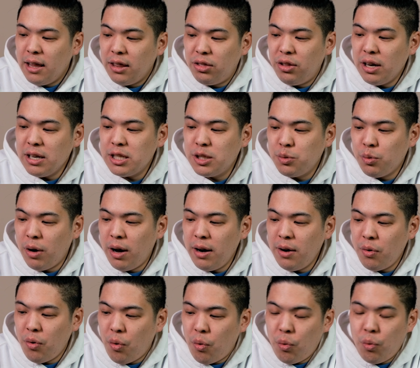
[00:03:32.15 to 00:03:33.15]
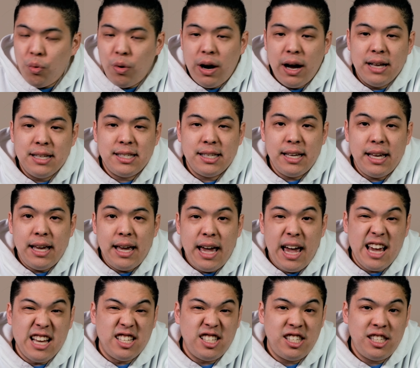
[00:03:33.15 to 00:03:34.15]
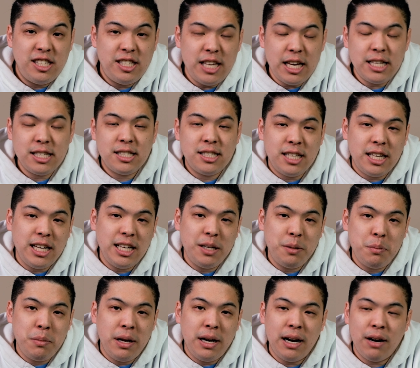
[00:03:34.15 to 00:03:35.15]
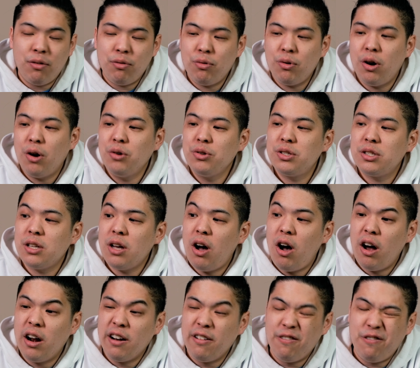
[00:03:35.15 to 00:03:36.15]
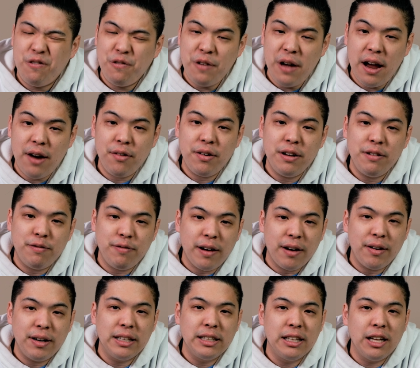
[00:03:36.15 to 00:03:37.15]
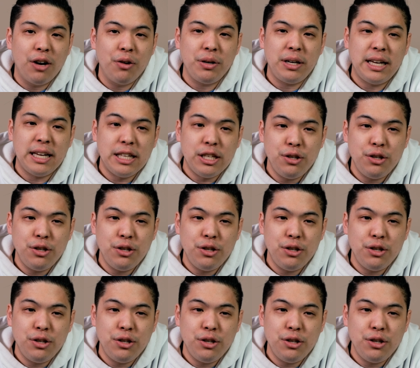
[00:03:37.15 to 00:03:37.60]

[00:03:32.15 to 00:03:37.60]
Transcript: this one was a 16-minute roast on a very, very low heat.